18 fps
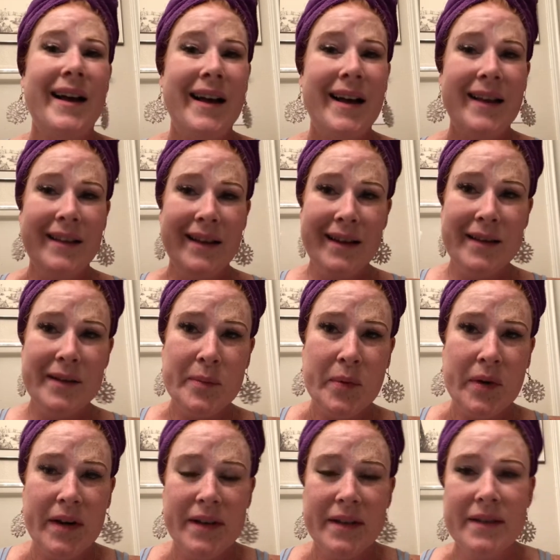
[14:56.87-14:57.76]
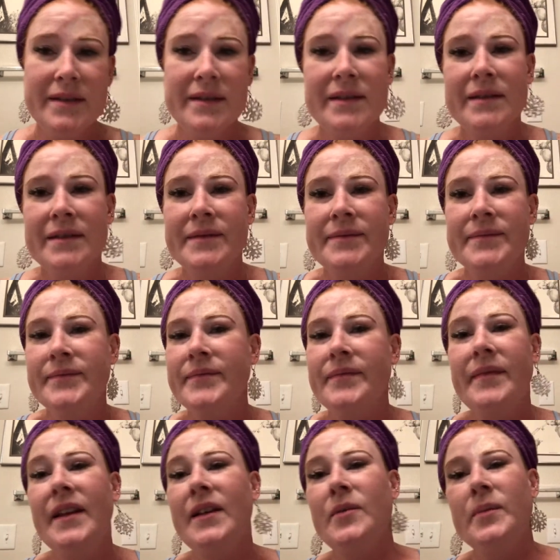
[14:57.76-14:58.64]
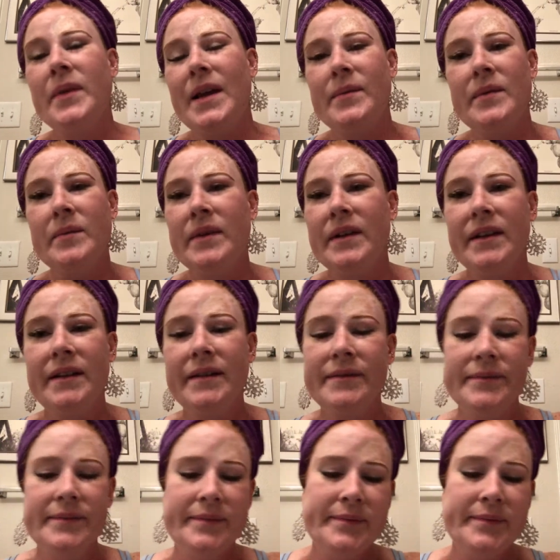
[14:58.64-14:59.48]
I like their products. They don't pay me money.